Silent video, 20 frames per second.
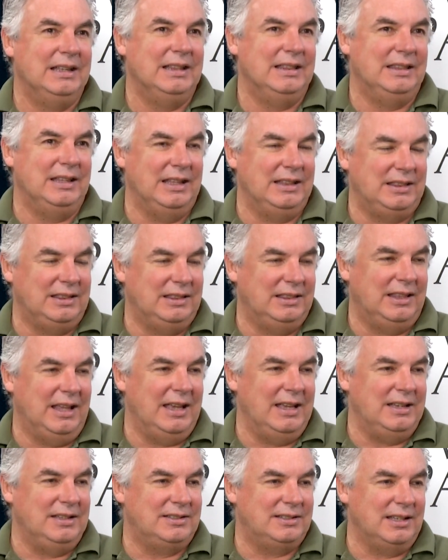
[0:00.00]
that
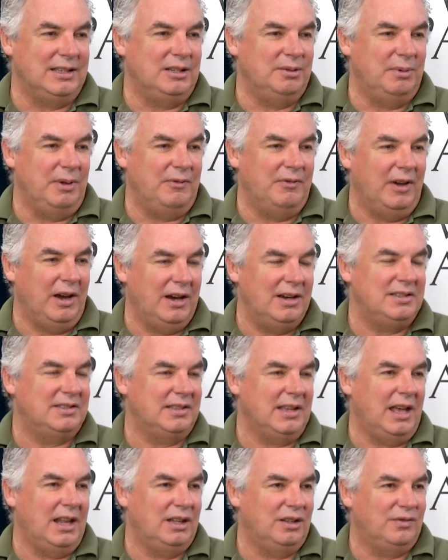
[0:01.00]
they seem to be very
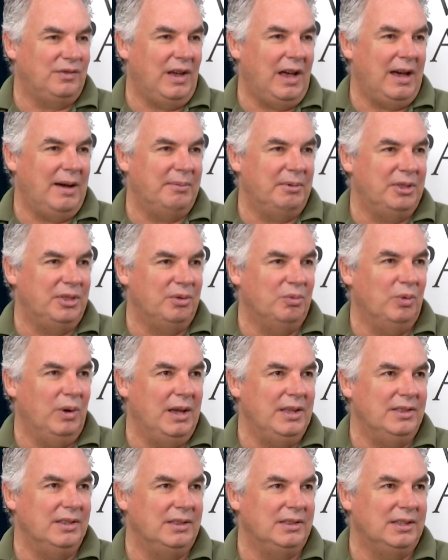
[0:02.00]
satisfied with the
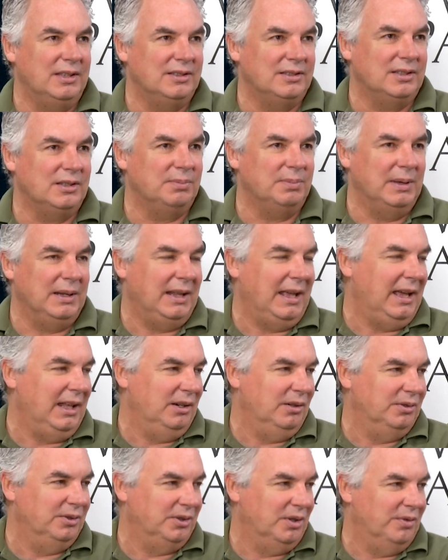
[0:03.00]
way that this has been
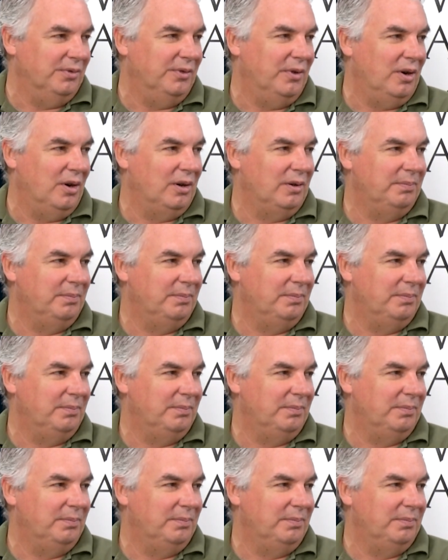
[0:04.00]
handled so far.